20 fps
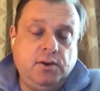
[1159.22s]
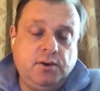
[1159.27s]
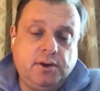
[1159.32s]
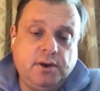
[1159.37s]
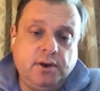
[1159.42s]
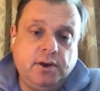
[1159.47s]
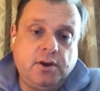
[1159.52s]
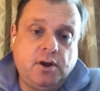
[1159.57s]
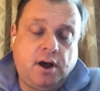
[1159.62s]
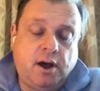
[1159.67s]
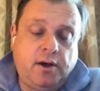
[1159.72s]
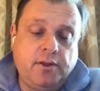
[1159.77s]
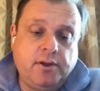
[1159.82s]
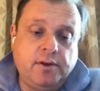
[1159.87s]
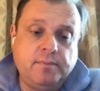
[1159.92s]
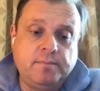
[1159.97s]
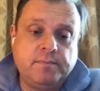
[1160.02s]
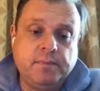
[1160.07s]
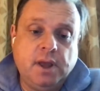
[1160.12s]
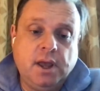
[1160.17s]
you can call
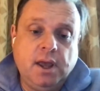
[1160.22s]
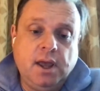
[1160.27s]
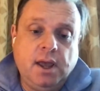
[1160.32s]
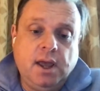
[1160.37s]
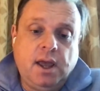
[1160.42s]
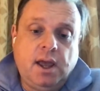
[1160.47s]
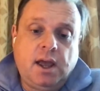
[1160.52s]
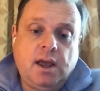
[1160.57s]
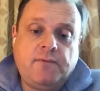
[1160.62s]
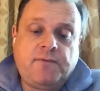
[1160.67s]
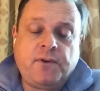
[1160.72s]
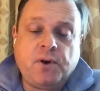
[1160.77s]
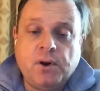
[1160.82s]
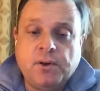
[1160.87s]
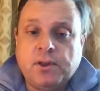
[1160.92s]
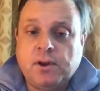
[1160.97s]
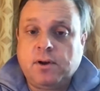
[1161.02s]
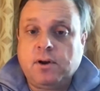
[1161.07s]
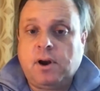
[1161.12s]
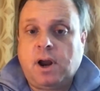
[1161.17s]
them.
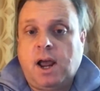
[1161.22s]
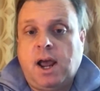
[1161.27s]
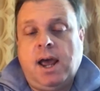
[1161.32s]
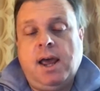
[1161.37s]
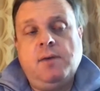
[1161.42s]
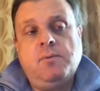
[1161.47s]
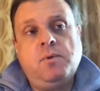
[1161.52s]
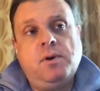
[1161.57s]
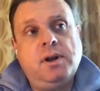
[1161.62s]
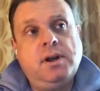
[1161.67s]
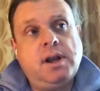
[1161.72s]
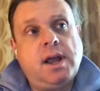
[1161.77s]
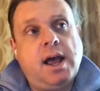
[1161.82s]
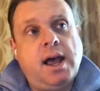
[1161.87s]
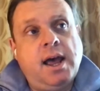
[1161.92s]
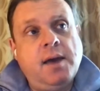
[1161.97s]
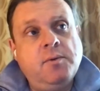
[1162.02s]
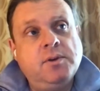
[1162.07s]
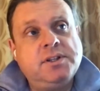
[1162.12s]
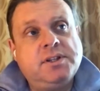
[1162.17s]
Further, I
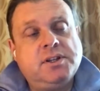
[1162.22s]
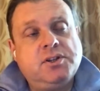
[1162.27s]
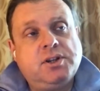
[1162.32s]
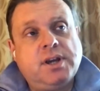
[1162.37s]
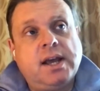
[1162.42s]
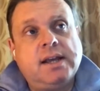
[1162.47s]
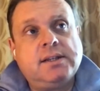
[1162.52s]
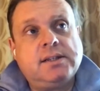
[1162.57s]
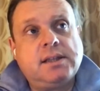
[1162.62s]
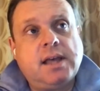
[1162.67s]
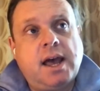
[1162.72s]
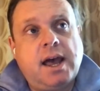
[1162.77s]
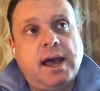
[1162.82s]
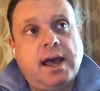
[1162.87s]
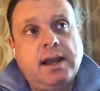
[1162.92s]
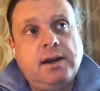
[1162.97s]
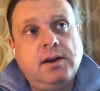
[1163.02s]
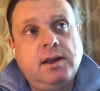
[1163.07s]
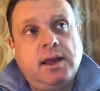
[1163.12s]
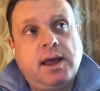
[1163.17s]
would suggest
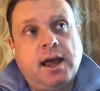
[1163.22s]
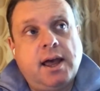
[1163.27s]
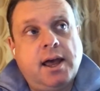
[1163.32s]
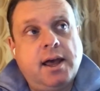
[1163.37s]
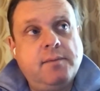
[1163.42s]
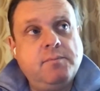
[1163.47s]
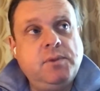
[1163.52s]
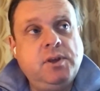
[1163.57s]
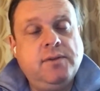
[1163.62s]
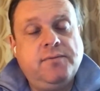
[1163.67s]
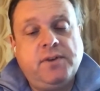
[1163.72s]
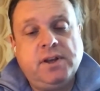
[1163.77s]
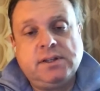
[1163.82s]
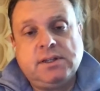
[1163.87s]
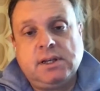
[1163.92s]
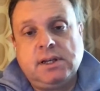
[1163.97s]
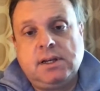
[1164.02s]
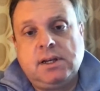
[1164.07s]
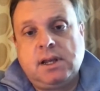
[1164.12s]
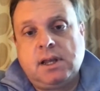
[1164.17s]
that you
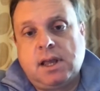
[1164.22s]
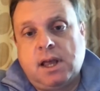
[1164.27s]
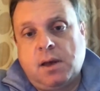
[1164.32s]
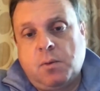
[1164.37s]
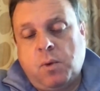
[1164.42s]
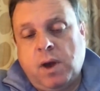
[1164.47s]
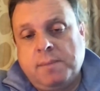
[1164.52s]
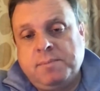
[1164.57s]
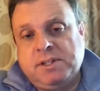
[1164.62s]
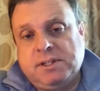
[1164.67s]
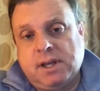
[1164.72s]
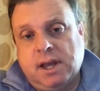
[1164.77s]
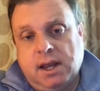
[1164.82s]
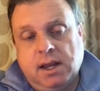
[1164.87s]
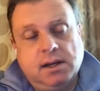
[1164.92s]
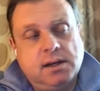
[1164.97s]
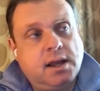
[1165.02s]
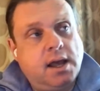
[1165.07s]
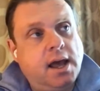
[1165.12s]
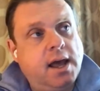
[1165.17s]
visit a
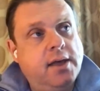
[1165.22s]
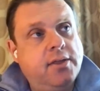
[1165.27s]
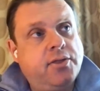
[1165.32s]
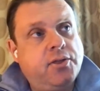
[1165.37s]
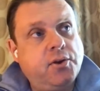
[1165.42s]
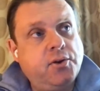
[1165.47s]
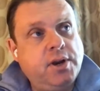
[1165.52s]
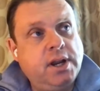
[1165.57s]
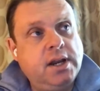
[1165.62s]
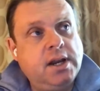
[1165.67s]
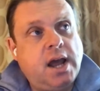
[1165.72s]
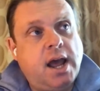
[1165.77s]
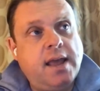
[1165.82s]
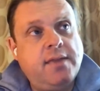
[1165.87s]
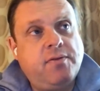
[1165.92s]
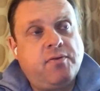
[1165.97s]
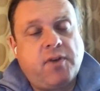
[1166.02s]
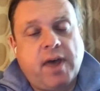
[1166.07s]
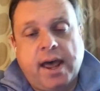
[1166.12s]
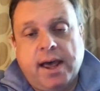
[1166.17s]
website,
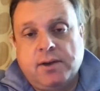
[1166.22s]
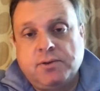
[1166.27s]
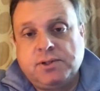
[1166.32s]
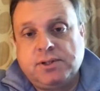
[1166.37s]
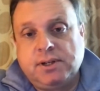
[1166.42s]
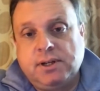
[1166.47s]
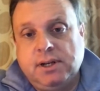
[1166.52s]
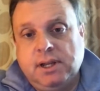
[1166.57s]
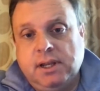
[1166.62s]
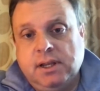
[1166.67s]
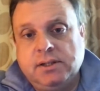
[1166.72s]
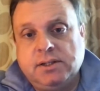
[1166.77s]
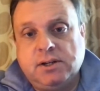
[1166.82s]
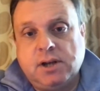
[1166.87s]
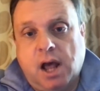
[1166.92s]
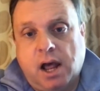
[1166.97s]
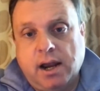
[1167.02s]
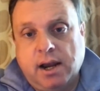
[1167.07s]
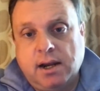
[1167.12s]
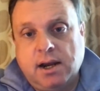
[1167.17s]

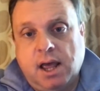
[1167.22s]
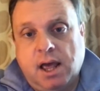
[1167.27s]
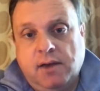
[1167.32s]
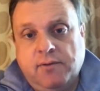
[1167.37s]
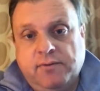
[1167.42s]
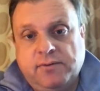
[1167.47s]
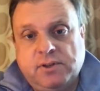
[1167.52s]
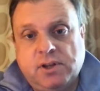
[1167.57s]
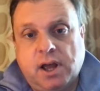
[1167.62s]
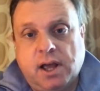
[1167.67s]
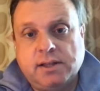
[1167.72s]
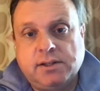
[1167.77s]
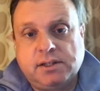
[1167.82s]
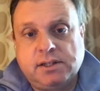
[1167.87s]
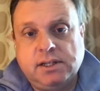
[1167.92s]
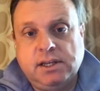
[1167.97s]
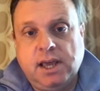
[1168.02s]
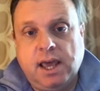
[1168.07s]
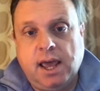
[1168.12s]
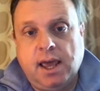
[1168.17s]

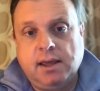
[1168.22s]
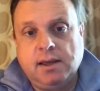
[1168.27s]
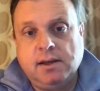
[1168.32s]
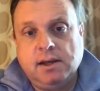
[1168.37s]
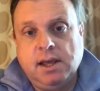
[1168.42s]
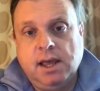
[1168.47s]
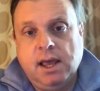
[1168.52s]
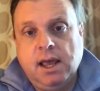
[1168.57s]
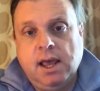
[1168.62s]
39,000isnotenough.ca.